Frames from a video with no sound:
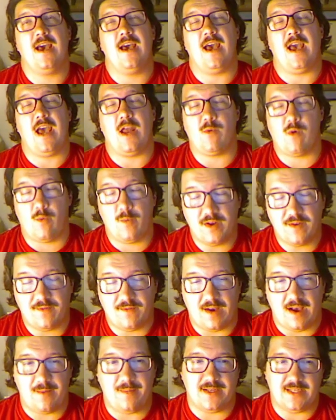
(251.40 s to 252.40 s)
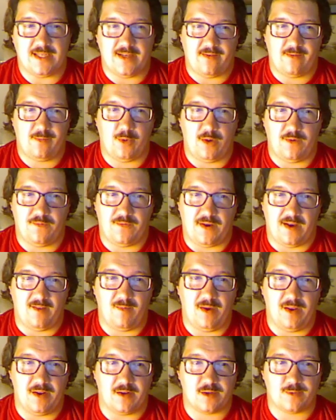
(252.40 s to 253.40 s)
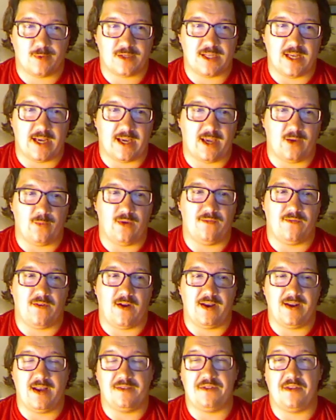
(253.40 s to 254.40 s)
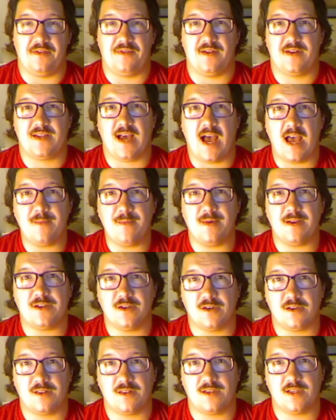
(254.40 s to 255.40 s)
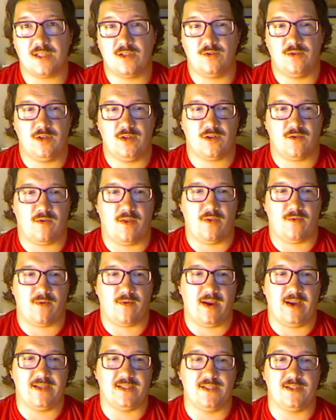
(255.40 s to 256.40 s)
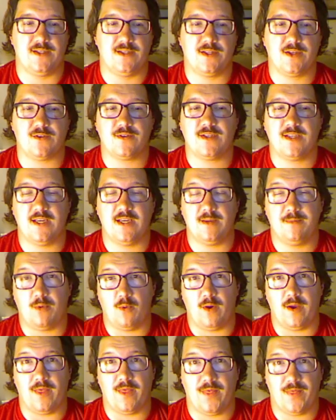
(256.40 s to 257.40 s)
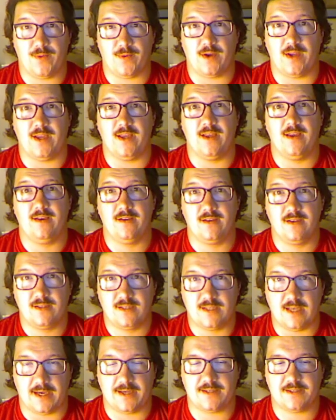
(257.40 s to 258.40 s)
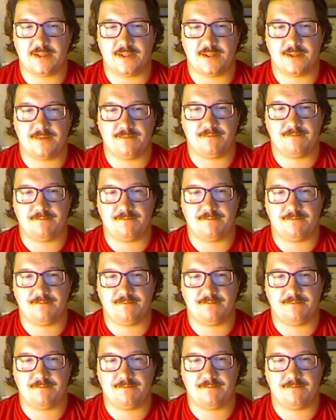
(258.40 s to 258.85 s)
And when we divide by 7.5 meters per second, we find out that the time it took this student to run the race is 13.3 seconds.